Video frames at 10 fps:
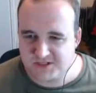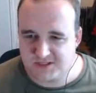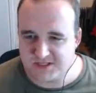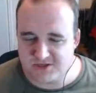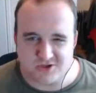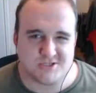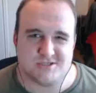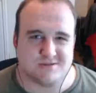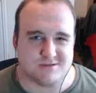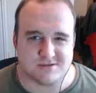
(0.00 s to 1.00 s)
this
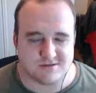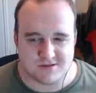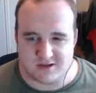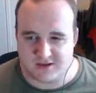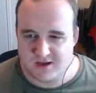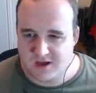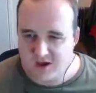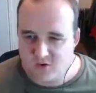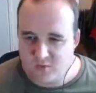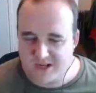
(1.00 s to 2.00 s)
nonsense? Like,
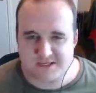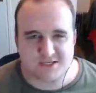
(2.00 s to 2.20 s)
where's the